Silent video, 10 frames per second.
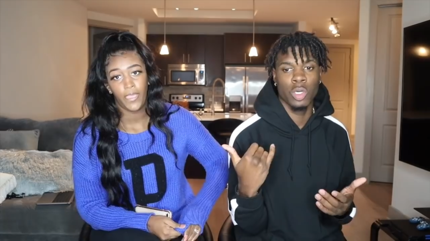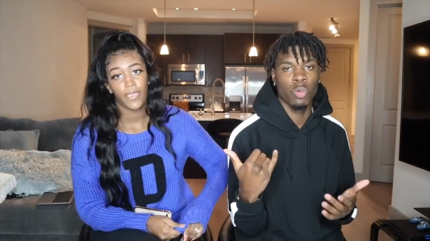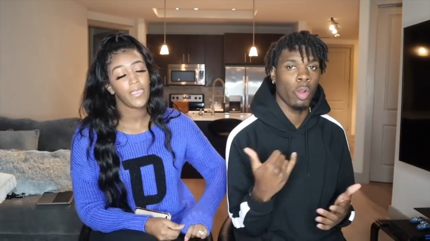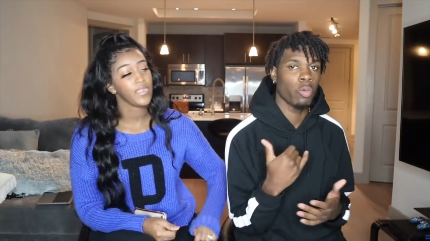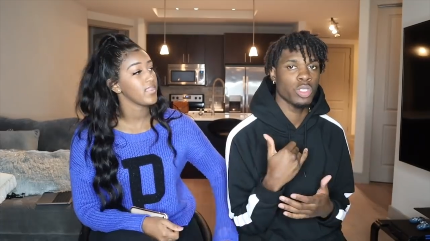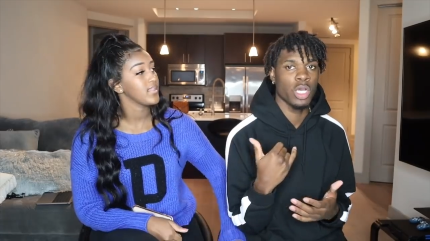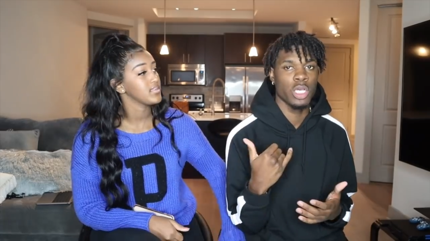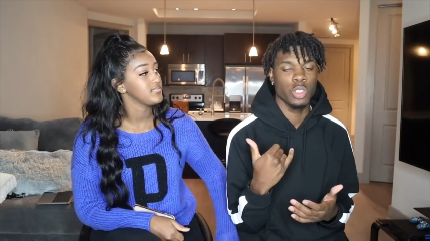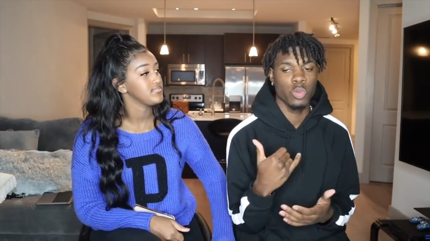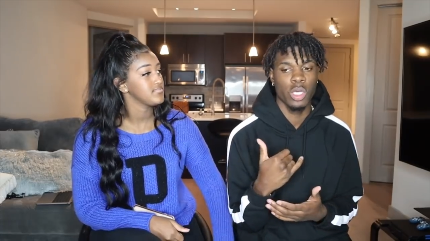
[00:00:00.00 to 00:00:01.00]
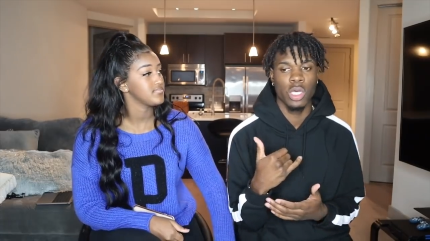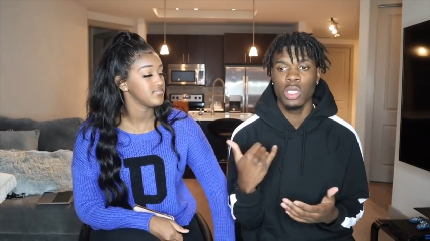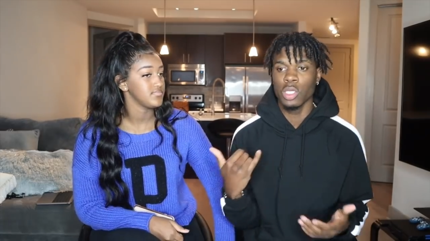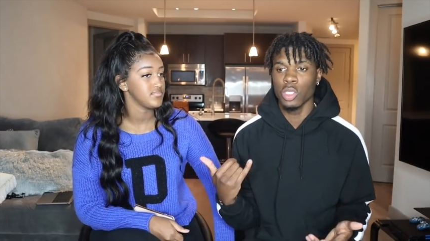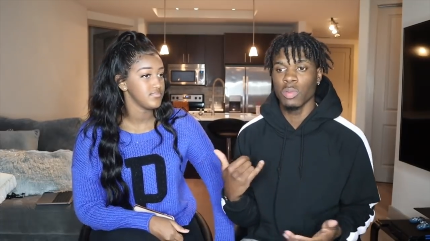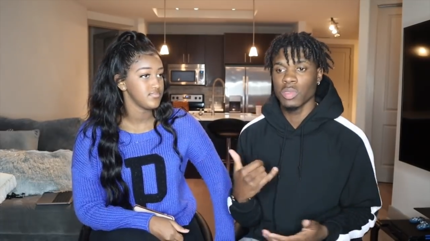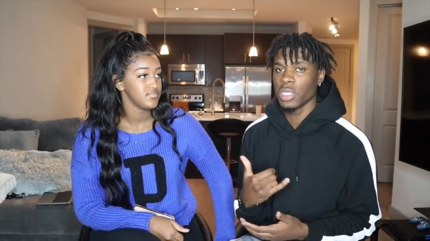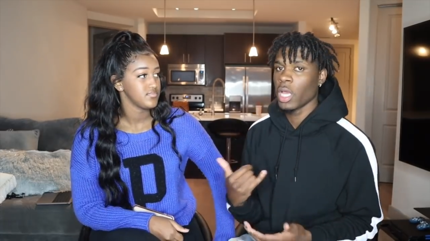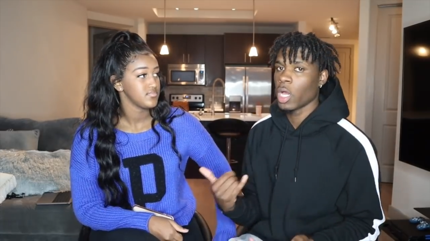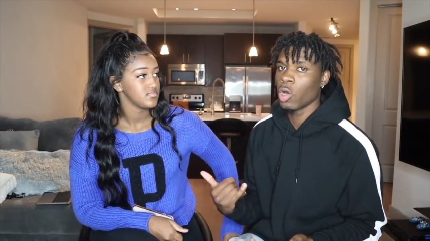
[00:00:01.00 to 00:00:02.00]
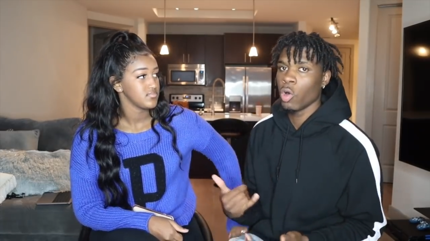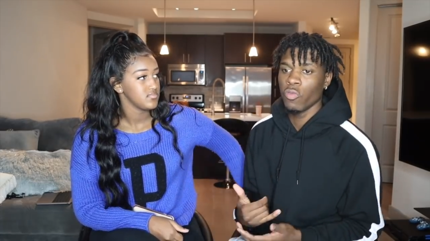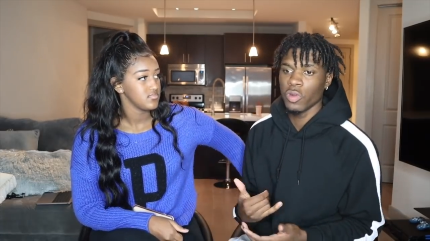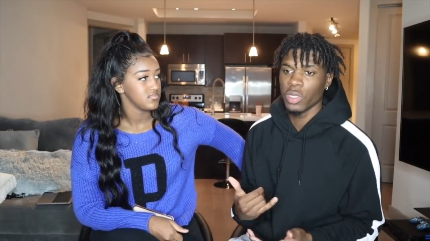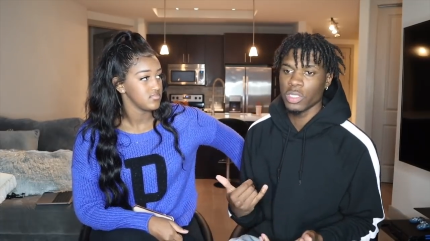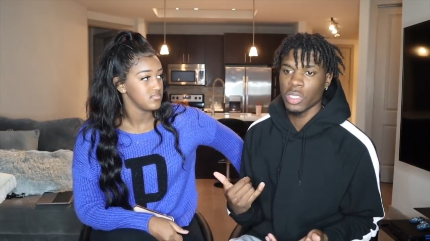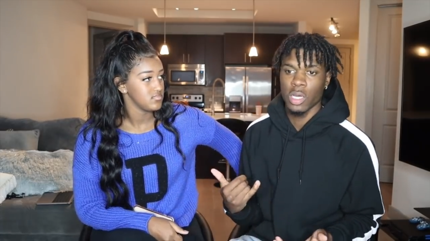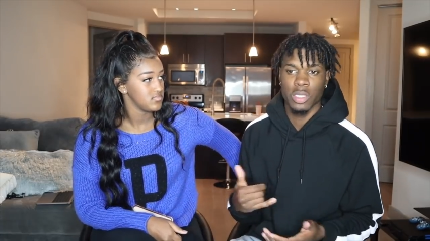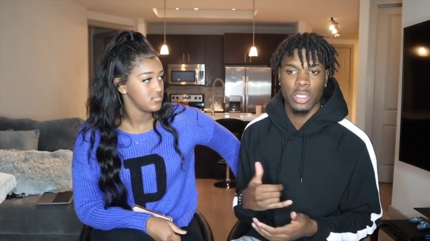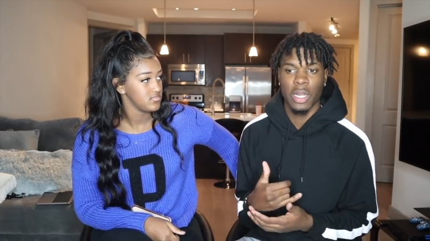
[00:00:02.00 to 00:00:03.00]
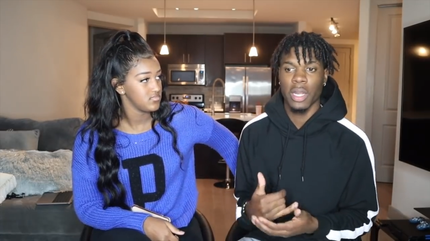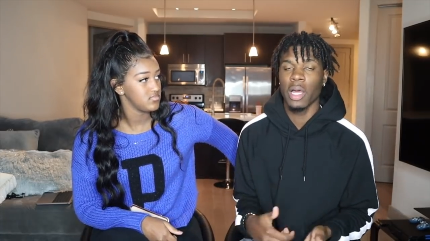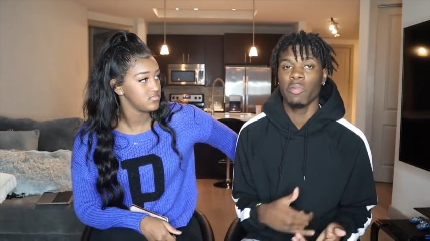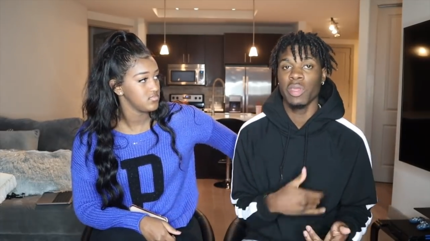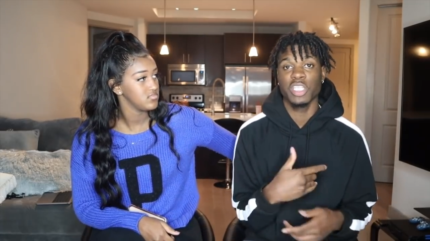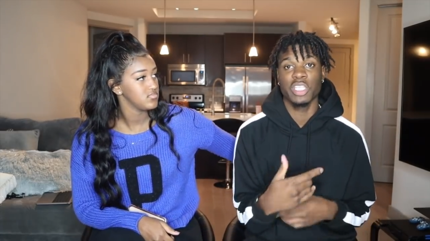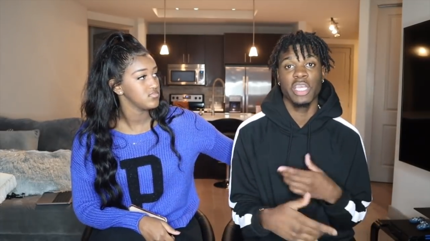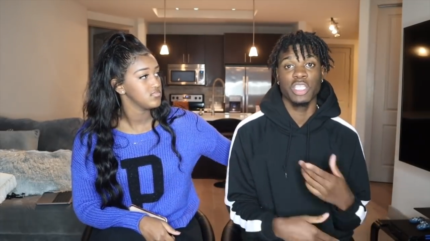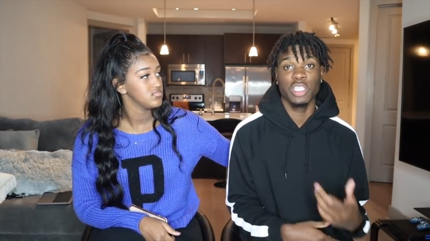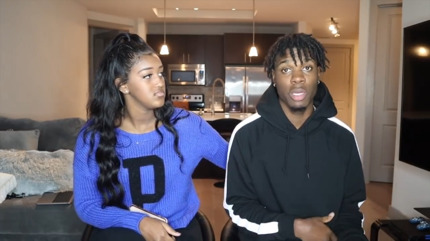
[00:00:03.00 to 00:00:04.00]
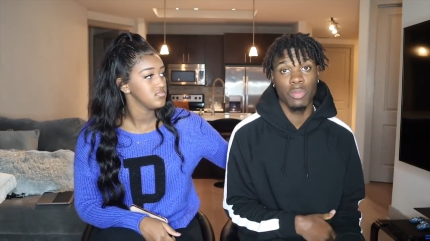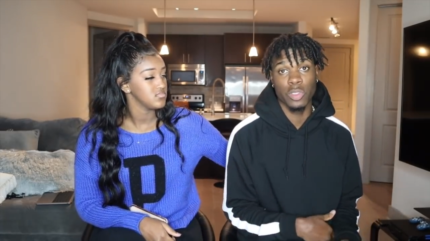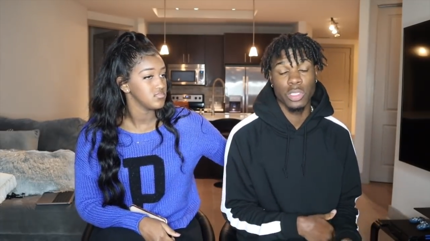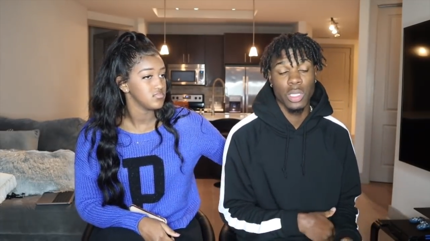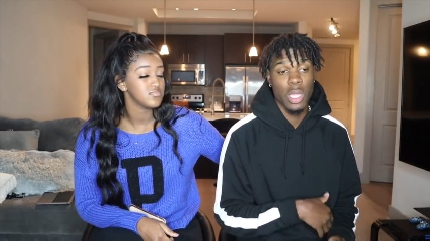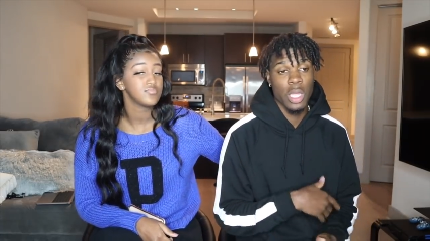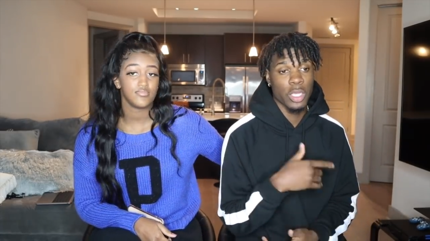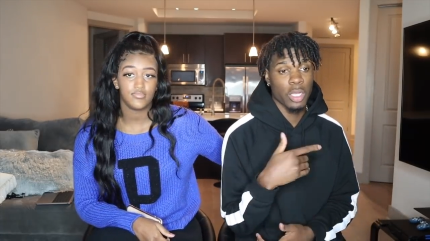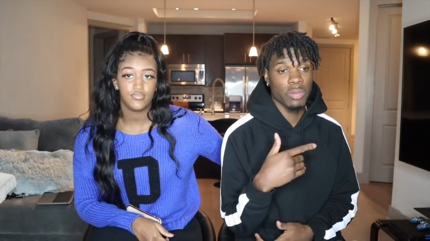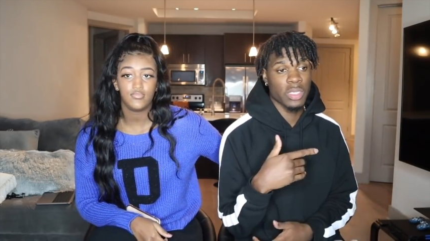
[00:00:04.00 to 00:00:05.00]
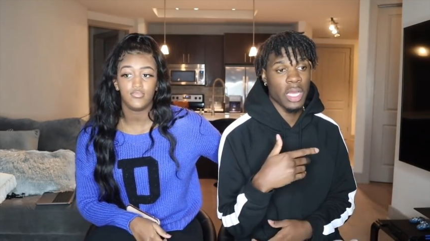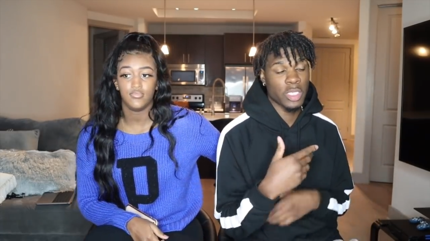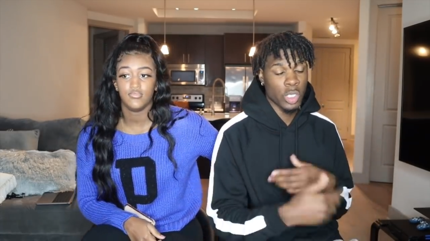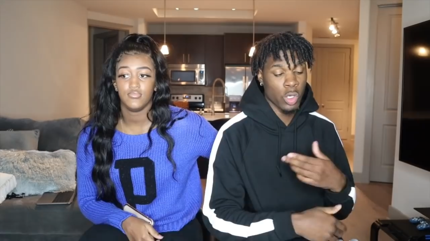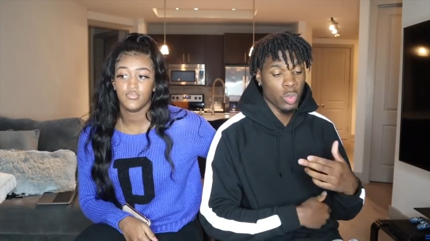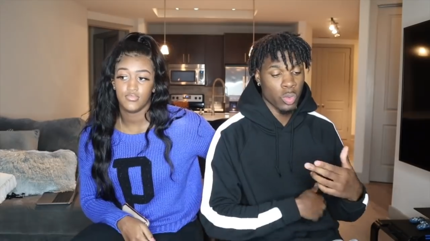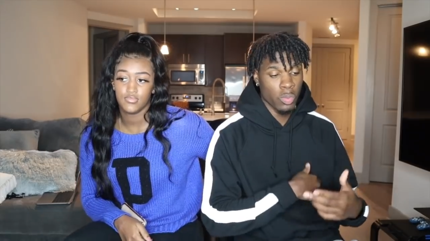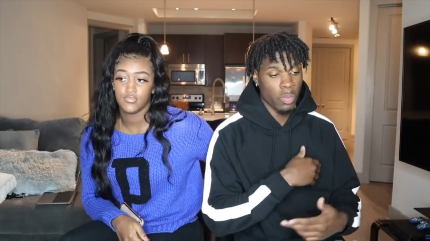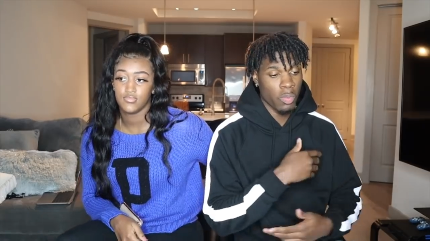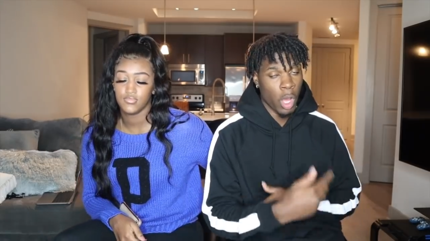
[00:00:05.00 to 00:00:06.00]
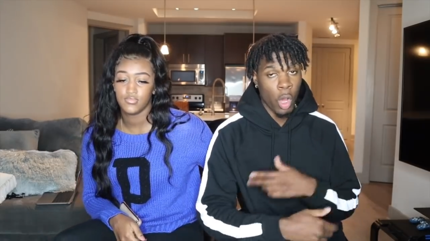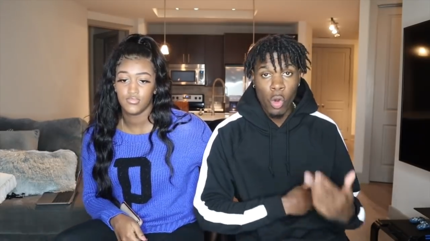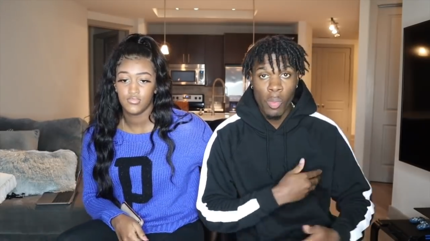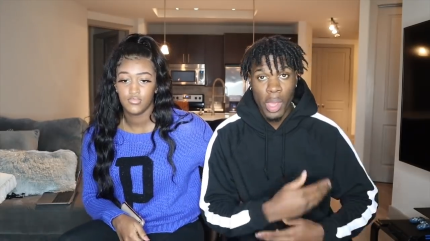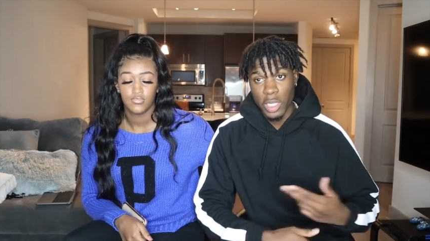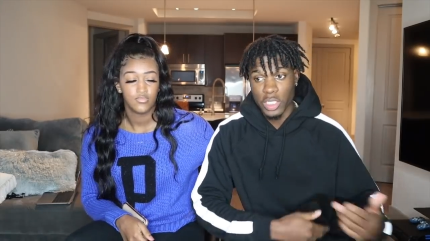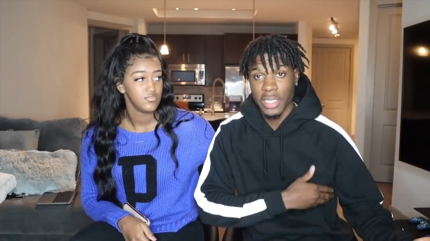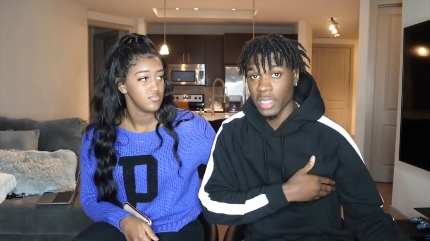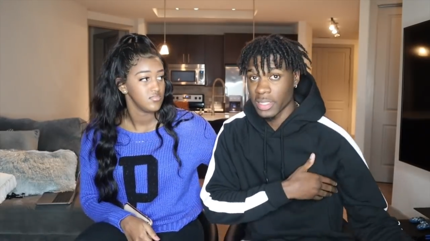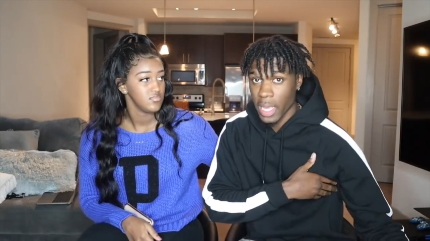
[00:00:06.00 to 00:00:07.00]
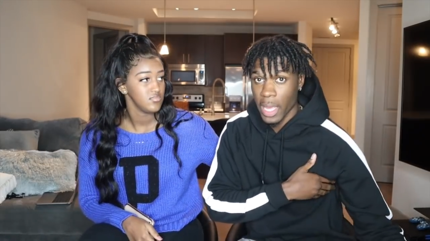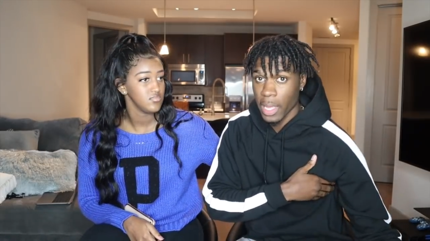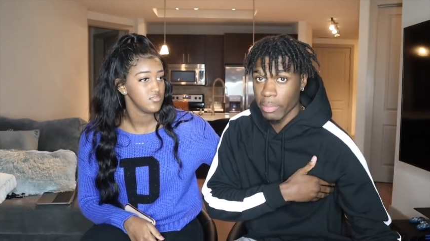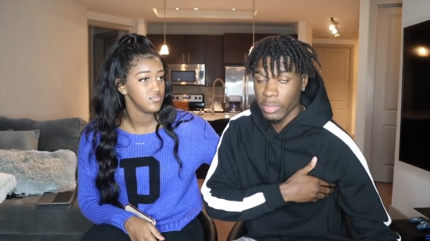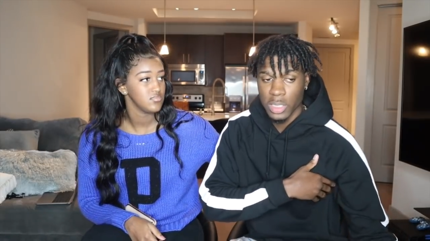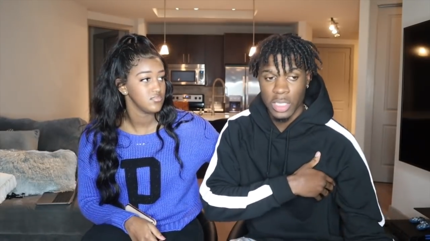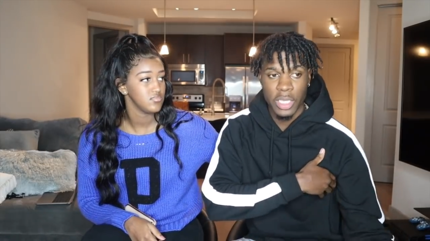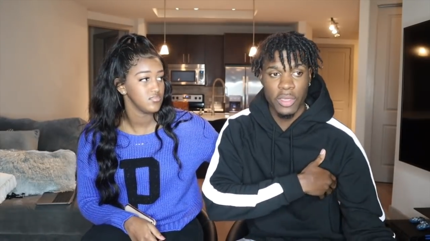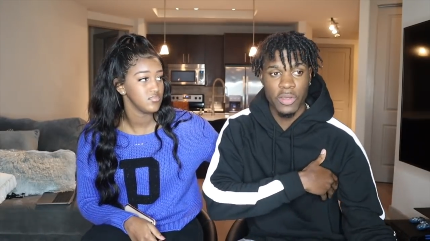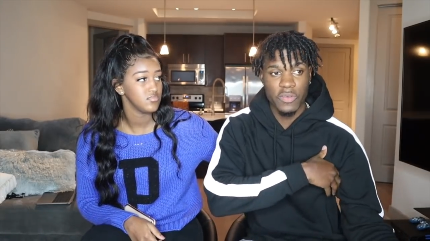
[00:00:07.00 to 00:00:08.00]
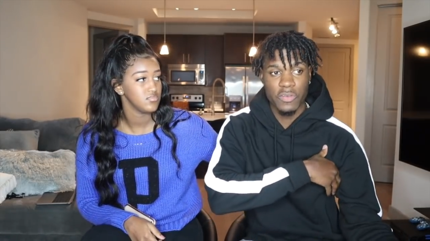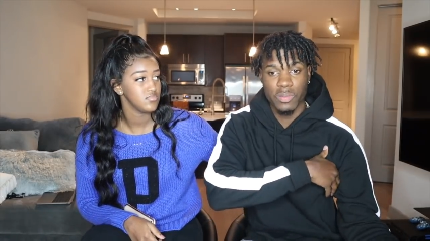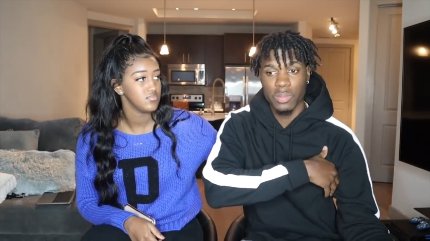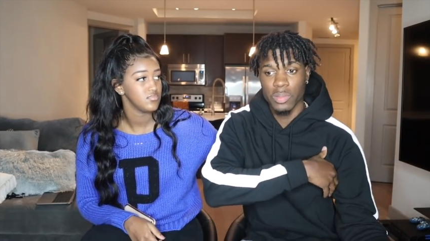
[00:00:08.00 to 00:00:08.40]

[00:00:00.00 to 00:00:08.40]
Speaker 1: know, work with y'all as well. You know what I'm saying, y'all go over there, talk, you know, that we exchange numbers. You know what I'm saying? I told my old manager at the time to give